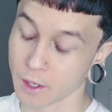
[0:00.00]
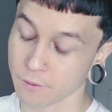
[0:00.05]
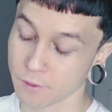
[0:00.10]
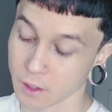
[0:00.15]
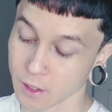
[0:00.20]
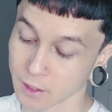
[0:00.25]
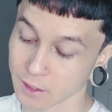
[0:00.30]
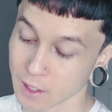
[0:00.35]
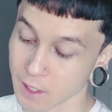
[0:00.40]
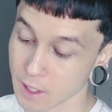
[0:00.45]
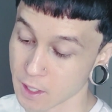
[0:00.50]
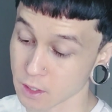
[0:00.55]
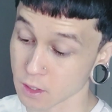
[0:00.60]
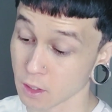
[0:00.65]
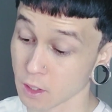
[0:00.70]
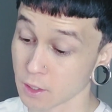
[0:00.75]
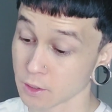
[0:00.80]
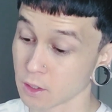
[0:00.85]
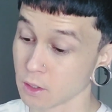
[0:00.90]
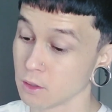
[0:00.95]
I feel like that has a
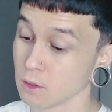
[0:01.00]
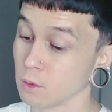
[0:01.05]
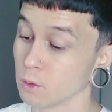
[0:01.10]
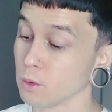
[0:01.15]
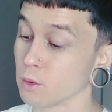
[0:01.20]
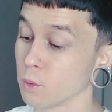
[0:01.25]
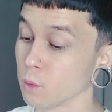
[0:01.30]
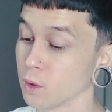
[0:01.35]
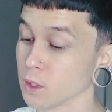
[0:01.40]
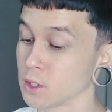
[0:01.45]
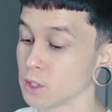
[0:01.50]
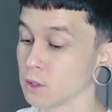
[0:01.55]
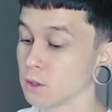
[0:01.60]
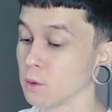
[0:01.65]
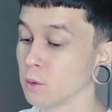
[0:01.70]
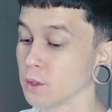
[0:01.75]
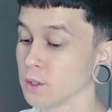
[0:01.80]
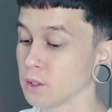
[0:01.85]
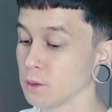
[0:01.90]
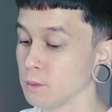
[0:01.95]
lot to do with what you're
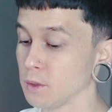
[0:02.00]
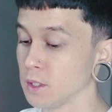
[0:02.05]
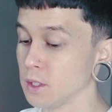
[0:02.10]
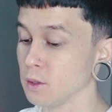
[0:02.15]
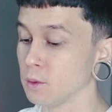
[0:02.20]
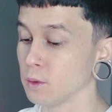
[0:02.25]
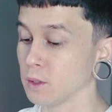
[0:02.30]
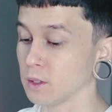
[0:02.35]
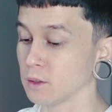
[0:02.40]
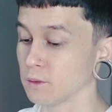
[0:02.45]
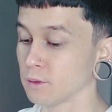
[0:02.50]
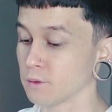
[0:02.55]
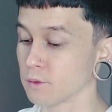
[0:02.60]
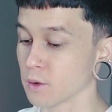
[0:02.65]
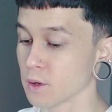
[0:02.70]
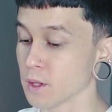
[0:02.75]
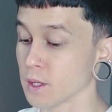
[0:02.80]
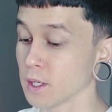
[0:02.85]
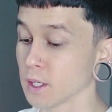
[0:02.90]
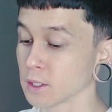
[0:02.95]
going to be doing
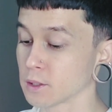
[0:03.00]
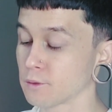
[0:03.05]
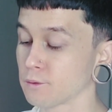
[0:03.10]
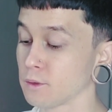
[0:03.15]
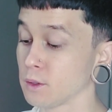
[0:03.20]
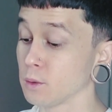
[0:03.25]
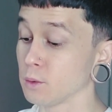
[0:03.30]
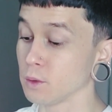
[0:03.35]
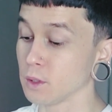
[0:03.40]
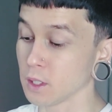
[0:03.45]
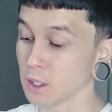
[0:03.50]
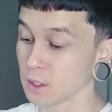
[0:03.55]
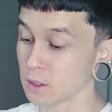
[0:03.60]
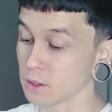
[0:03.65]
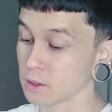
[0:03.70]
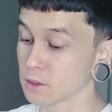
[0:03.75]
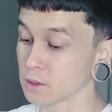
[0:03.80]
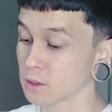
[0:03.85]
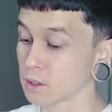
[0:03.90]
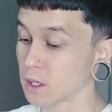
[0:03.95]
for the next few
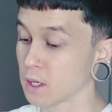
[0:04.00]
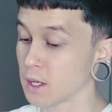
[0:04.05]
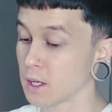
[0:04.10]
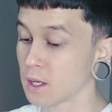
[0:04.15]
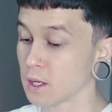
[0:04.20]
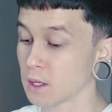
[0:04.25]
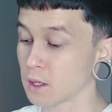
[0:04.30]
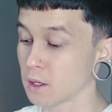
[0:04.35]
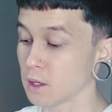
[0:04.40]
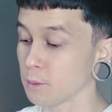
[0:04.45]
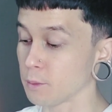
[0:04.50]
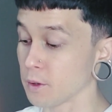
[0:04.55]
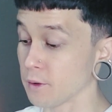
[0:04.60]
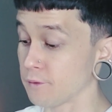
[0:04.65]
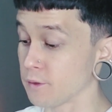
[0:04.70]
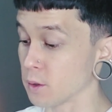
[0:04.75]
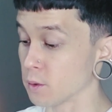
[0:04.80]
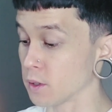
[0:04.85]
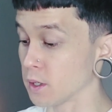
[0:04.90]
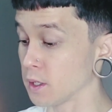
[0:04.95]
years.
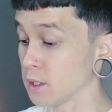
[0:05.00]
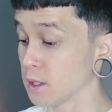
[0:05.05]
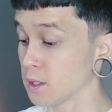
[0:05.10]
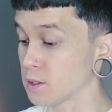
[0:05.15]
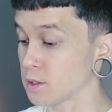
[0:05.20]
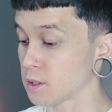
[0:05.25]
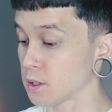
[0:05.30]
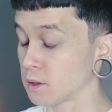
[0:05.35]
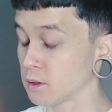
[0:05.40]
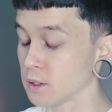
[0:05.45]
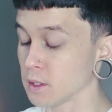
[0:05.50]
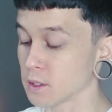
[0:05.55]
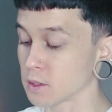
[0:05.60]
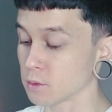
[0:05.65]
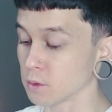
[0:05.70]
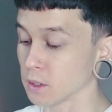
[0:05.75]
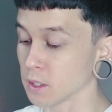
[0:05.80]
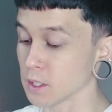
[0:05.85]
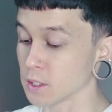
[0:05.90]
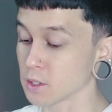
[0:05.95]
If you're in a serious
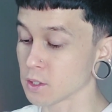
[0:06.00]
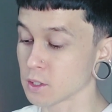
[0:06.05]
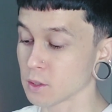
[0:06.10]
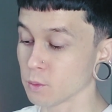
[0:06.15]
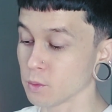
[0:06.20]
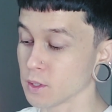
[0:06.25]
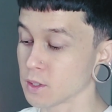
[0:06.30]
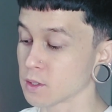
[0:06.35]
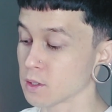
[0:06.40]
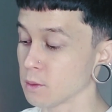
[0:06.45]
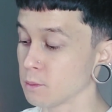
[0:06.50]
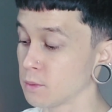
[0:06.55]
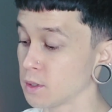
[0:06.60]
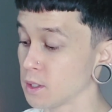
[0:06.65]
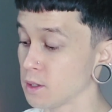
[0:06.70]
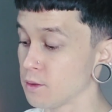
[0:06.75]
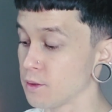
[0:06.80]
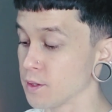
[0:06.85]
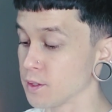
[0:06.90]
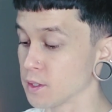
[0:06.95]
relationship with
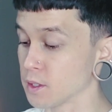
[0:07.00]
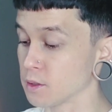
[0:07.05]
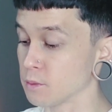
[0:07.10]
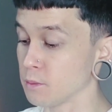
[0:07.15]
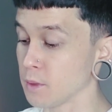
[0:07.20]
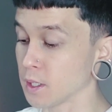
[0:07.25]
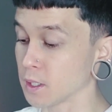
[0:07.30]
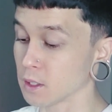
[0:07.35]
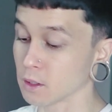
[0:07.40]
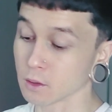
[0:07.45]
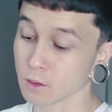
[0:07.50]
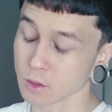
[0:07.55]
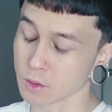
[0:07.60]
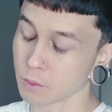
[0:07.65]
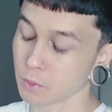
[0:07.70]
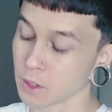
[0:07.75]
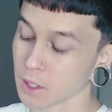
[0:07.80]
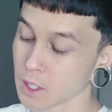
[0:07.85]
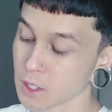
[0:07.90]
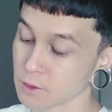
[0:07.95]
somebody, this is making those
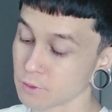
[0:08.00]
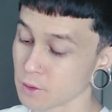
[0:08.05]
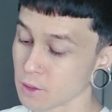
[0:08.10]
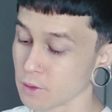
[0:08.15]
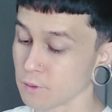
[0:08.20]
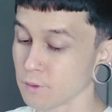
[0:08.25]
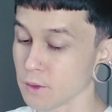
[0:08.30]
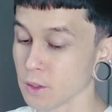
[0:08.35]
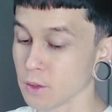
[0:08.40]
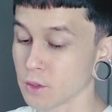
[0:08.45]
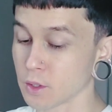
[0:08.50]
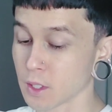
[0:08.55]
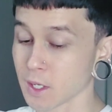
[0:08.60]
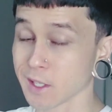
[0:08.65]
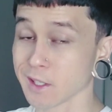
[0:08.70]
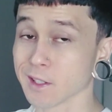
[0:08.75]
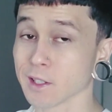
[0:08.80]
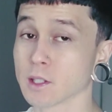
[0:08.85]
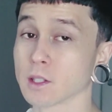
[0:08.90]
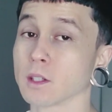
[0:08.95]
plans for the future
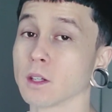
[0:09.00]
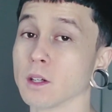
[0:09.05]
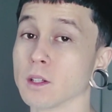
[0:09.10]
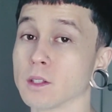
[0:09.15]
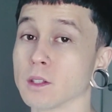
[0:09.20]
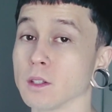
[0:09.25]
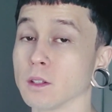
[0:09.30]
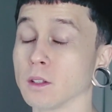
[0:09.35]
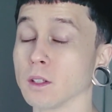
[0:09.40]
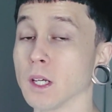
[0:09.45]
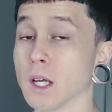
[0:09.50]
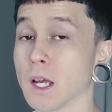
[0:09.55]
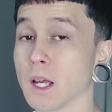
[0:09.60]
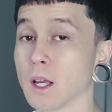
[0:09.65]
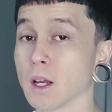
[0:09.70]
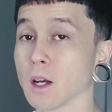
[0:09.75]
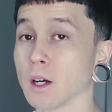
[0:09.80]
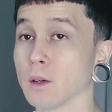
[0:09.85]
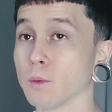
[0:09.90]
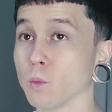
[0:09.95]
and discussing
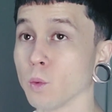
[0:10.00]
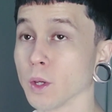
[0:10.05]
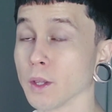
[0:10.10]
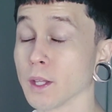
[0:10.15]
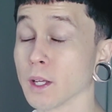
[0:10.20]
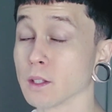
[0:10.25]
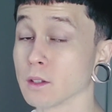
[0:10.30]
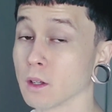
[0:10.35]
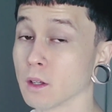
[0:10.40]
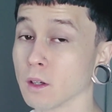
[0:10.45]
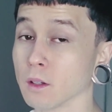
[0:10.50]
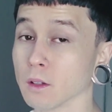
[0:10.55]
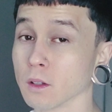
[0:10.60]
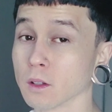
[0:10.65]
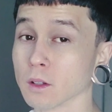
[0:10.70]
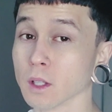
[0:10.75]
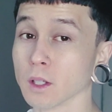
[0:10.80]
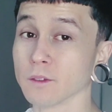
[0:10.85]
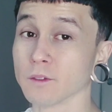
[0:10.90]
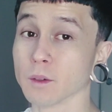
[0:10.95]
what that's going to look
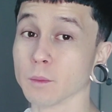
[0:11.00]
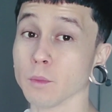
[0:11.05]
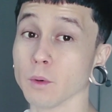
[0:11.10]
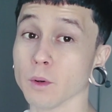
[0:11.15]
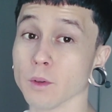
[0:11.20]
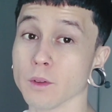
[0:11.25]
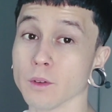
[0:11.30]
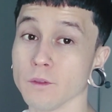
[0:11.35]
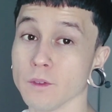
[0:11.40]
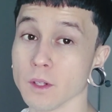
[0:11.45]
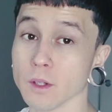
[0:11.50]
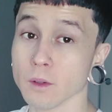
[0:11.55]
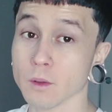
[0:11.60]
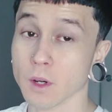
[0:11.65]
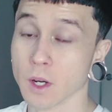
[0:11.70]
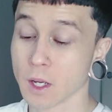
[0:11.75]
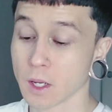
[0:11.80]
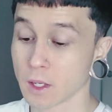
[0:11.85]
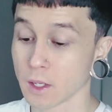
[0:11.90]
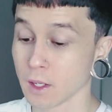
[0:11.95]
like for both of you
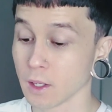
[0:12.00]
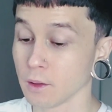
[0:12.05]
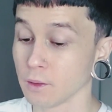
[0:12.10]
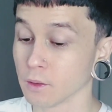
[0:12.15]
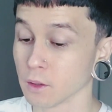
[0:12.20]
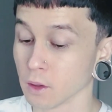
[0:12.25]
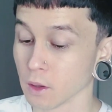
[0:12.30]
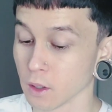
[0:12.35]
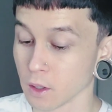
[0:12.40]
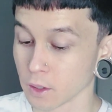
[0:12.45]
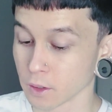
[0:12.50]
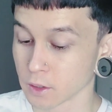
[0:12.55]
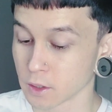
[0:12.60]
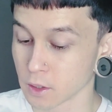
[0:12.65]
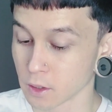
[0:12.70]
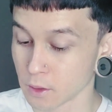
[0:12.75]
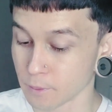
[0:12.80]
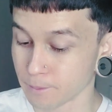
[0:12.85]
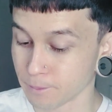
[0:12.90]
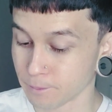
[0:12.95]
in the long
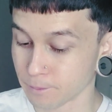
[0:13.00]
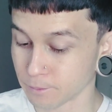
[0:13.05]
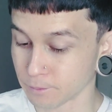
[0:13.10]
term.